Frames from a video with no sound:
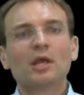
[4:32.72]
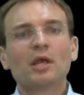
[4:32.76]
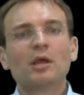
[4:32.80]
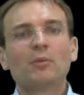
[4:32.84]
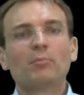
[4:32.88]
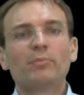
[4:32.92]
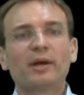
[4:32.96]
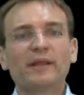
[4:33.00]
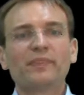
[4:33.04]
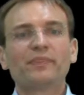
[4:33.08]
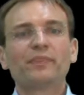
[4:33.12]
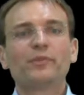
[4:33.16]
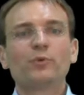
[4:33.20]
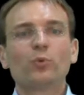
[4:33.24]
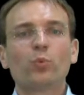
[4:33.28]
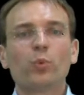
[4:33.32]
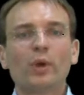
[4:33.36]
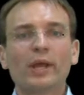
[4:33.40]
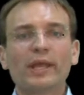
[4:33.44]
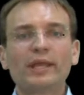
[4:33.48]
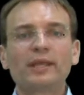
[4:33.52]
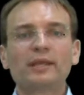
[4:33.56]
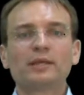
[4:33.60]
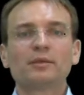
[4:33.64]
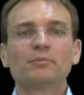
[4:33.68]
But the
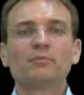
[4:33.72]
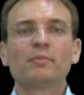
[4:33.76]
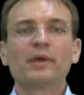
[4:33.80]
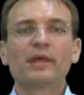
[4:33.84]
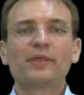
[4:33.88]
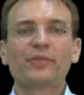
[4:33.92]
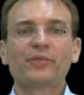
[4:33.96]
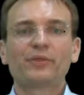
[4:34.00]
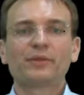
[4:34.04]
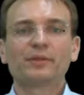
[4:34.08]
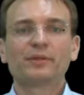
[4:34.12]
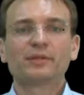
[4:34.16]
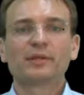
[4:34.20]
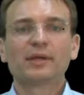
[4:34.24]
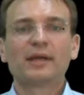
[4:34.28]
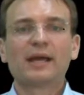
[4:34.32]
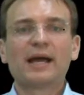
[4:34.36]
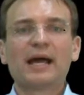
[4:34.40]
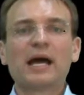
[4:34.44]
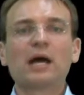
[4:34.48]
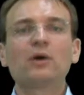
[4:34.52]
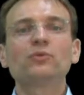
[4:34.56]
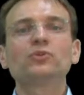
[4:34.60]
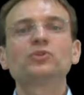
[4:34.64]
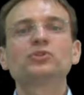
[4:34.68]
way and method
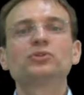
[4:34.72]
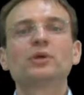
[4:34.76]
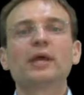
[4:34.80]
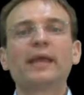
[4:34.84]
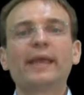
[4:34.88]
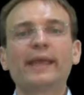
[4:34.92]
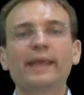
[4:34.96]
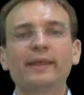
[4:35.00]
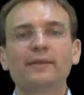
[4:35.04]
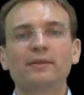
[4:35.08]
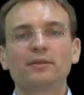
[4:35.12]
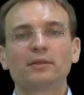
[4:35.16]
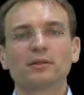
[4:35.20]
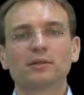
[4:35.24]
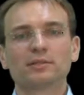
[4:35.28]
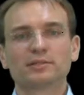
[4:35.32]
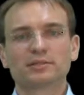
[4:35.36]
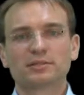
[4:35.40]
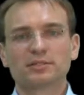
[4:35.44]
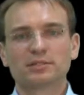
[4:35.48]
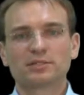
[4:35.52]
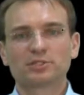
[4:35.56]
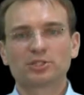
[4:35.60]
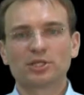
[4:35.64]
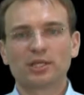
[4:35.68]
how to handle
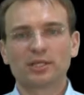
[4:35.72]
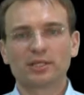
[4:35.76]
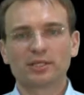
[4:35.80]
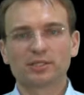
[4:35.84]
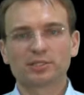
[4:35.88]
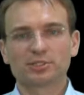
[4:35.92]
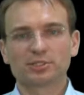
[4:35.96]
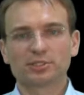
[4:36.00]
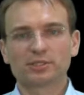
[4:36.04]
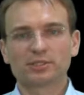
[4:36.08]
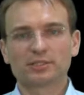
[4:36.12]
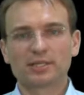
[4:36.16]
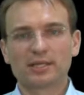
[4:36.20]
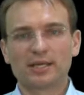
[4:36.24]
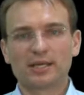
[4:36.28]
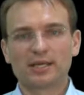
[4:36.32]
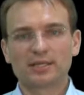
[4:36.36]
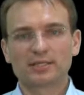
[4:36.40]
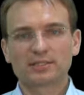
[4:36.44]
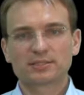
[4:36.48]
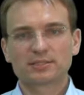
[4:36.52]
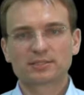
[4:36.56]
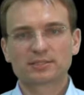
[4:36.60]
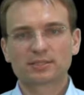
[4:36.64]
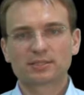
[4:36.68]
this challenging
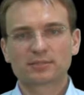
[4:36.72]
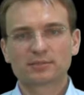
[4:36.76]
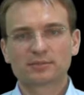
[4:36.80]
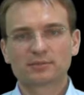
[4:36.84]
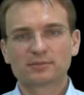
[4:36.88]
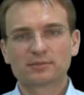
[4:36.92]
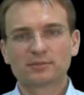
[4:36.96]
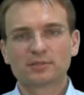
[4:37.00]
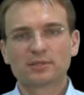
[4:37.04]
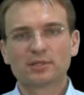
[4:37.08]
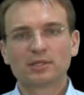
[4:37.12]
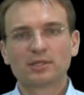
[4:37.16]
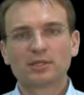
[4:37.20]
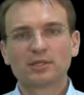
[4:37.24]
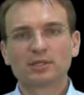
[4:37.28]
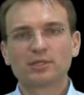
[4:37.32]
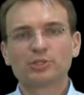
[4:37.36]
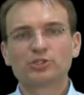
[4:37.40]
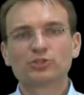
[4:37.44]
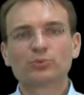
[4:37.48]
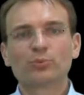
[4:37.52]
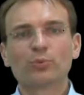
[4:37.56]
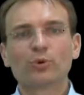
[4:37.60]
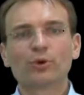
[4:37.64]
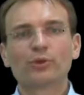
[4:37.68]
task
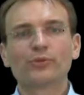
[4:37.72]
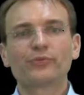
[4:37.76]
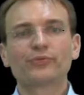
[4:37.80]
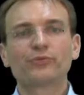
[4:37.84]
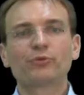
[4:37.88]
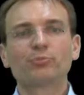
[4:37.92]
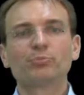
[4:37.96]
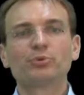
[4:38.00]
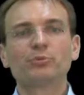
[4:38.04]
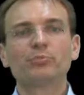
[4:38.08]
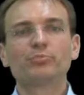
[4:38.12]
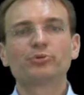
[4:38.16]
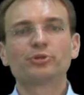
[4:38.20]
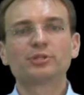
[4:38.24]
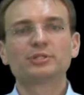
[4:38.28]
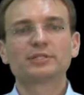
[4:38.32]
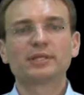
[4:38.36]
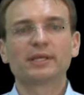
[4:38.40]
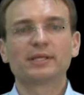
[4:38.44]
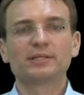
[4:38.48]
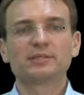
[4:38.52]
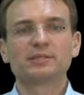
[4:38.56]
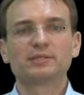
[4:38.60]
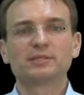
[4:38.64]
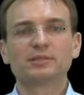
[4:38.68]
is worth to be
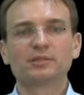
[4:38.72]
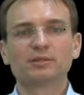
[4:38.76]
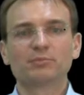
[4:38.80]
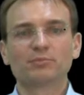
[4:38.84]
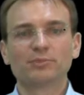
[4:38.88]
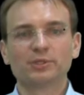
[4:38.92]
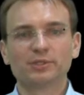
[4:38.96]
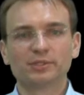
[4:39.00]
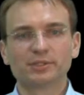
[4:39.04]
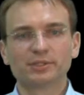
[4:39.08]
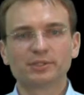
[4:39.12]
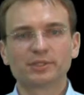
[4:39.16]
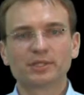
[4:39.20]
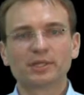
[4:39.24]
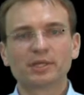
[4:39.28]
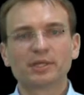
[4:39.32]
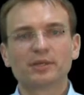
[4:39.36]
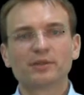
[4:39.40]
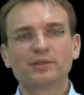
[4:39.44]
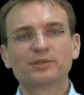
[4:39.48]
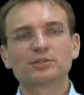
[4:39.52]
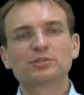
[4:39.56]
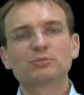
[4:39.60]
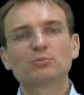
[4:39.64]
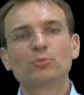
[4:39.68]
presented in a minute.
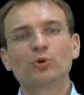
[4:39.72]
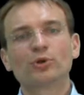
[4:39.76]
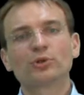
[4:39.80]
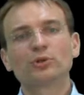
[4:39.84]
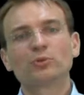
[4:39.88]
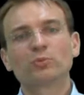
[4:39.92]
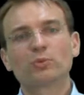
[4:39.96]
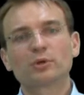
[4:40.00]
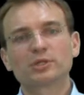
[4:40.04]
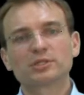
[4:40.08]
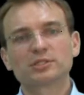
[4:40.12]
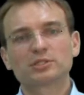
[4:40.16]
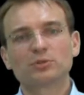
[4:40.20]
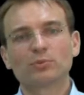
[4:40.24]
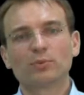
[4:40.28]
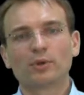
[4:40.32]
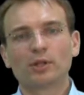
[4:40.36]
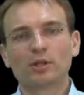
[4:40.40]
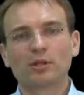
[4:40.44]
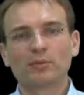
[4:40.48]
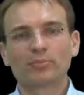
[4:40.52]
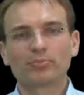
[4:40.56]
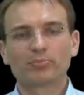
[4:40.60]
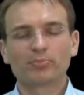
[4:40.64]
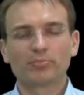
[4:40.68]
This model was
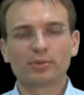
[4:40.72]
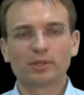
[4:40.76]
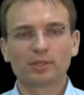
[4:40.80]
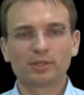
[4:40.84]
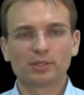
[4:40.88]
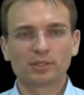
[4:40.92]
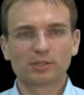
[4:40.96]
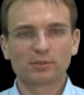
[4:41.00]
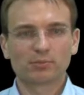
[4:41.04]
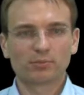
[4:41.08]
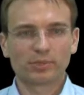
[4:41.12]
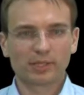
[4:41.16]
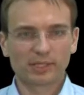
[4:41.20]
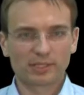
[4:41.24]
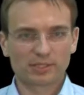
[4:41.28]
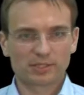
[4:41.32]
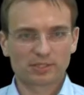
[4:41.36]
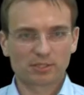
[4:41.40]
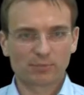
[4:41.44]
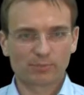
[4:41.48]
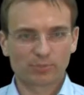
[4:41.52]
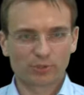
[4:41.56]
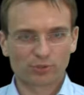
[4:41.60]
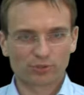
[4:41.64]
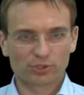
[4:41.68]
developed by
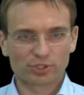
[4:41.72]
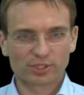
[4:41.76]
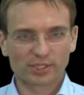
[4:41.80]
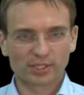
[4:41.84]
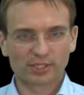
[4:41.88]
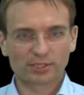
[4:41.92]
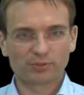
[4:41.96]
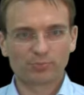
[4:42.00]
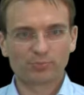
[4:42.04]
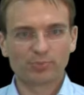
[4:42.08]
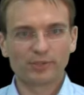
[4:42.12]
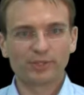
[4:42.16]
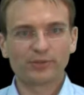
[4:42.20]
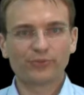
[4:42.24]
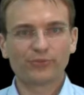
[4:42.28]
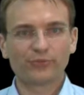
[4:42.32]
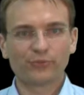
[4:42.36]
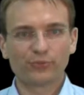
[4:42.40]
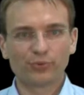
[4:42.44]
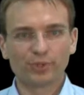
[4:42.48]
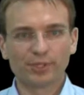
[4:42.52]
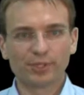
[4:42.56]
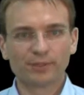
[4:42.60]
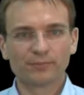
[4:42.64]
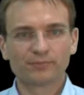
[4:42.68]
sub-project
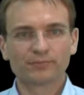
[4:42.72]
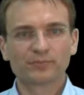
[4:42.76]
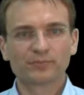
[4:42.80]
B3.